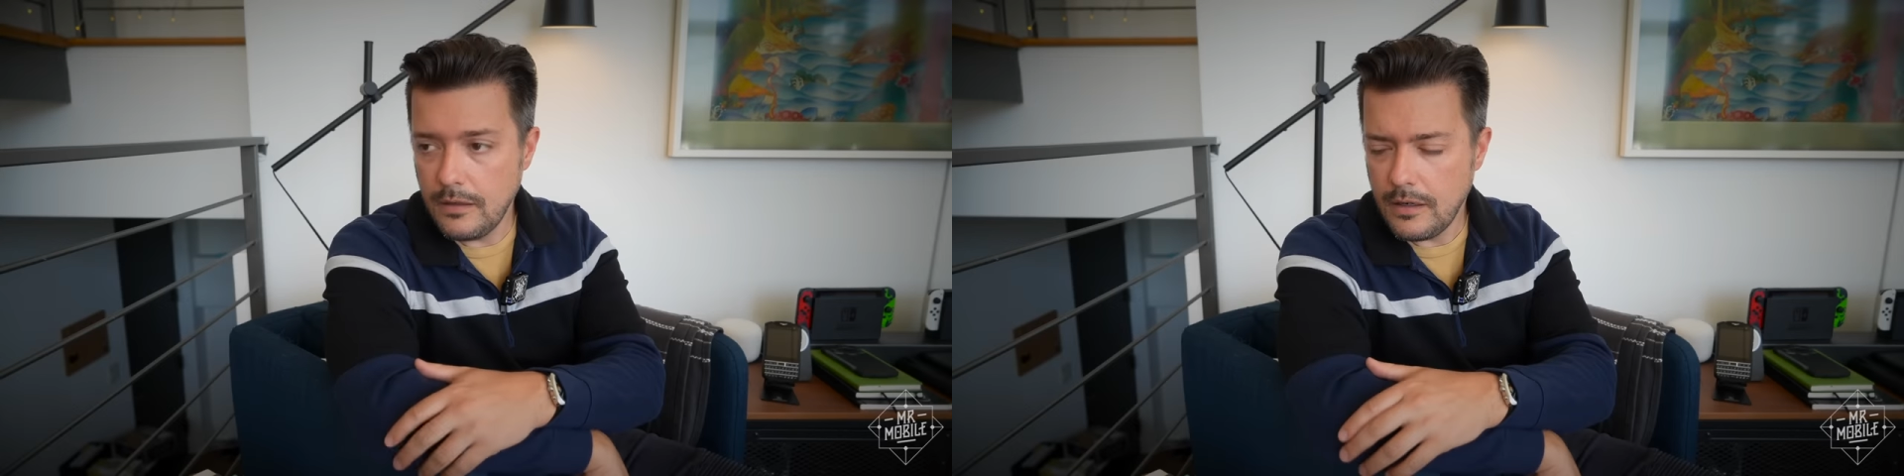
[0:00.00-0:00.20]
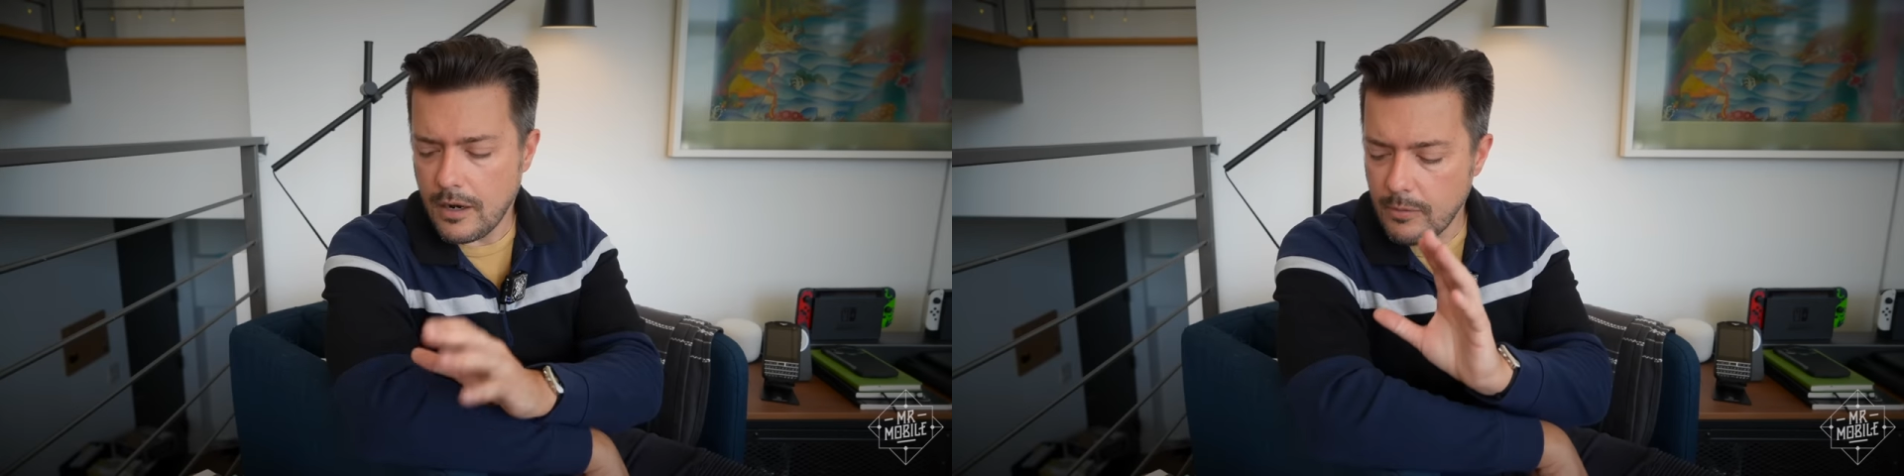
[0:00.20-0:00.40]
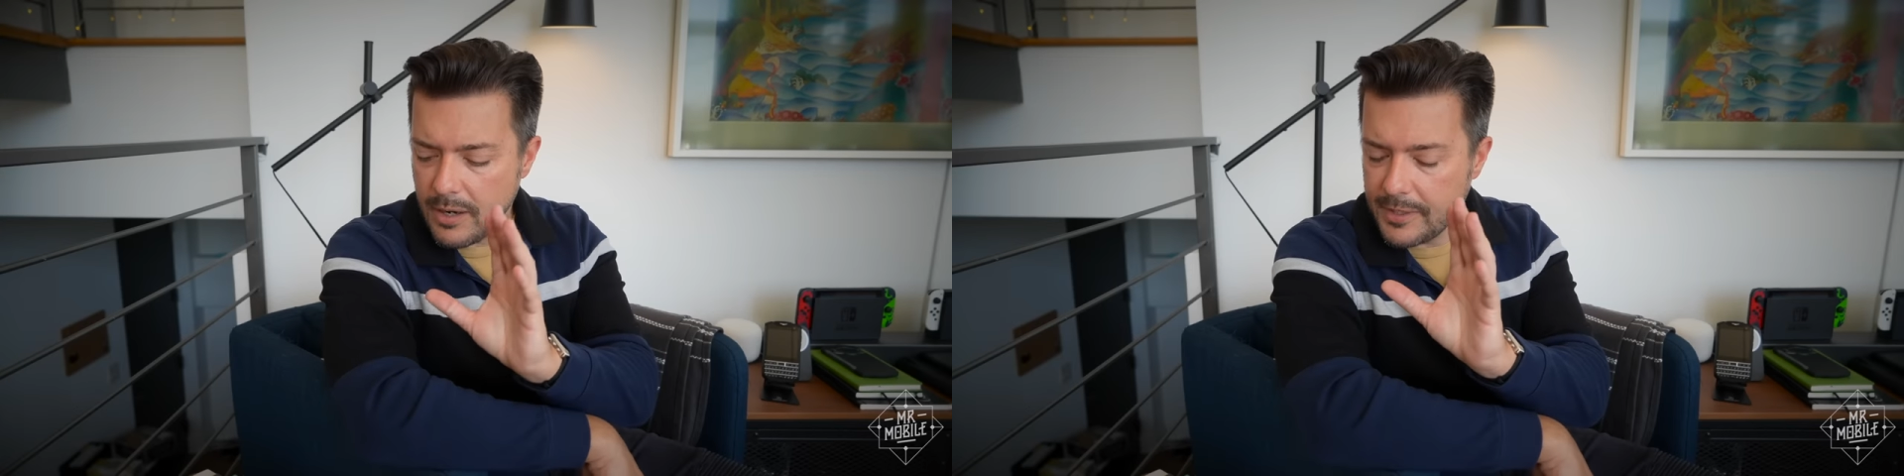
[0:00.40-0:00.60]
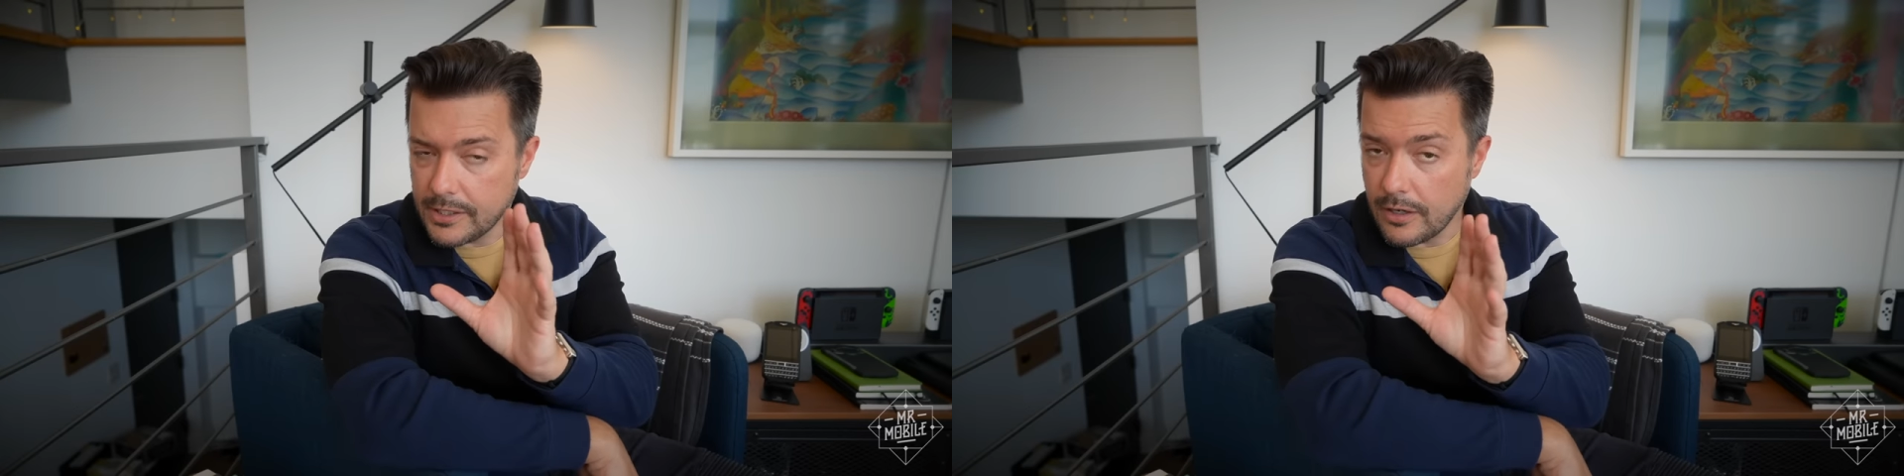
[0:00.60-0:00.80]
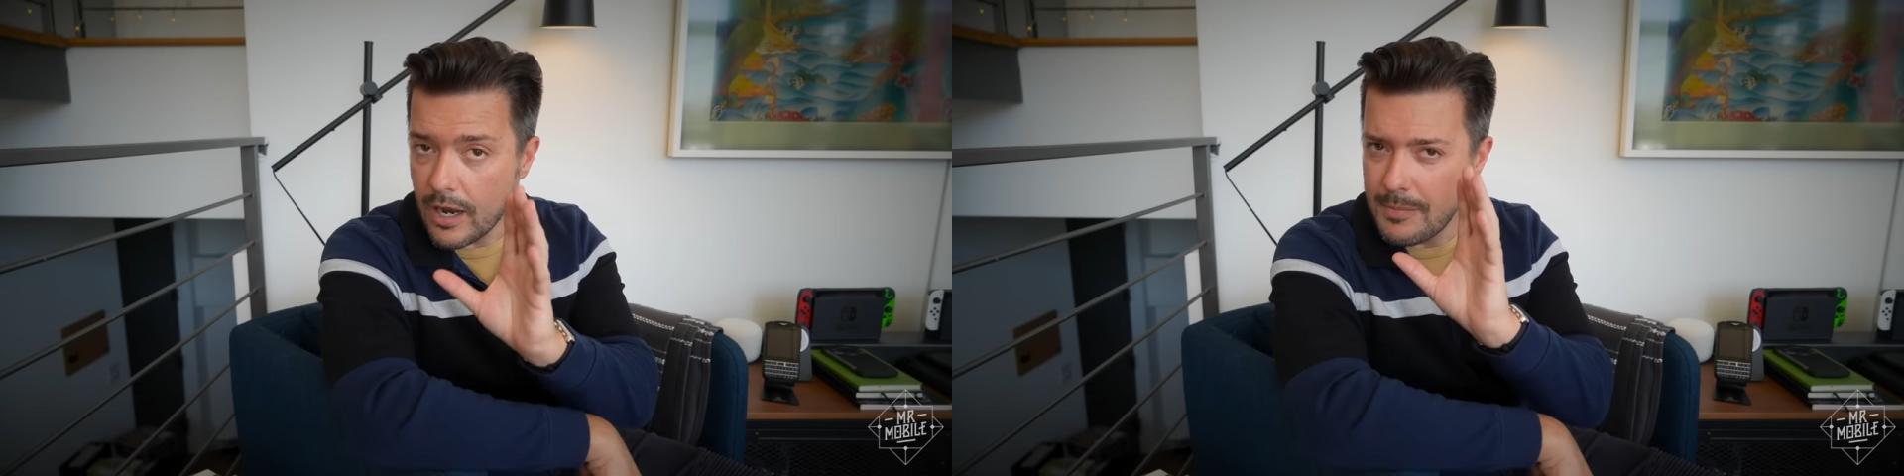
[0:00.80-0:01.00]
dead! Now, I want to be
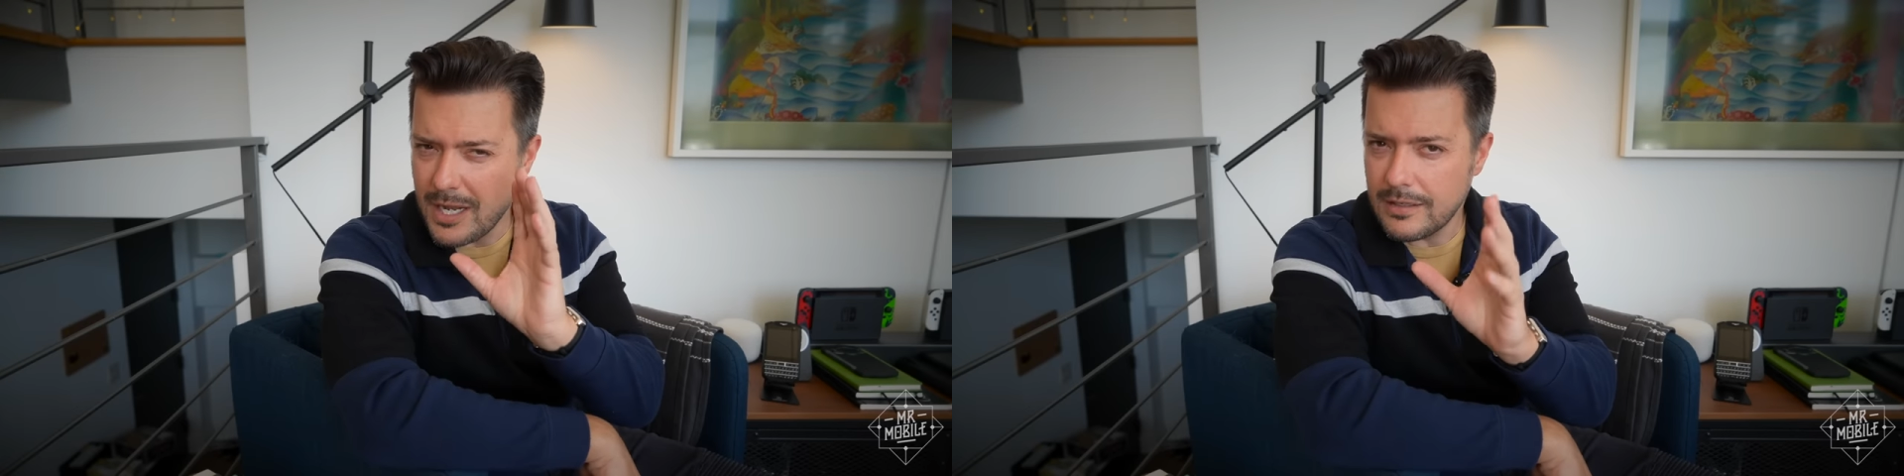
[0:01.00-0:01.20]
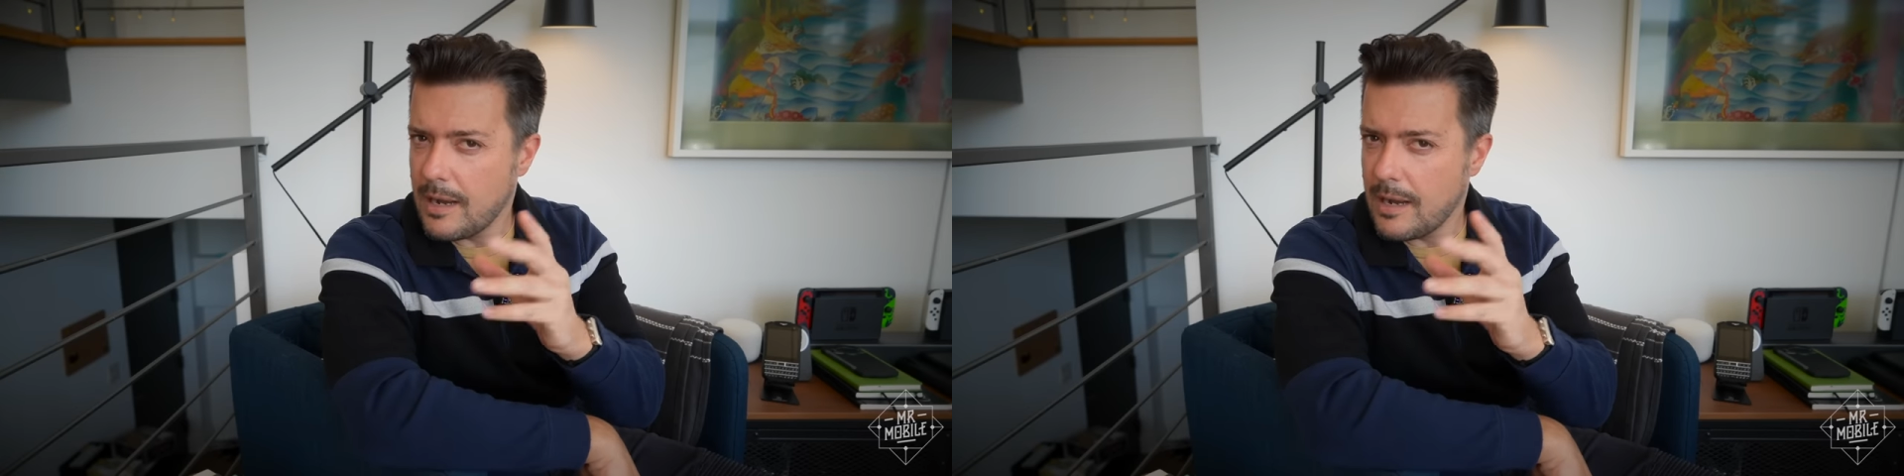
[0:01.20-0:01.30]
clear, I'm not